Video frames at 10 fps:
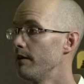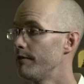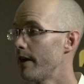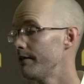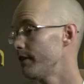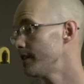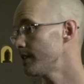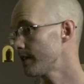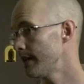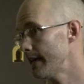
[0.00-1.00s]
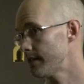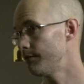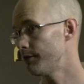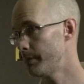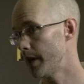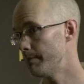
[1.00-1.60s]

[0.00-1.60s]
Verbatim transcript: very, very disconnected from my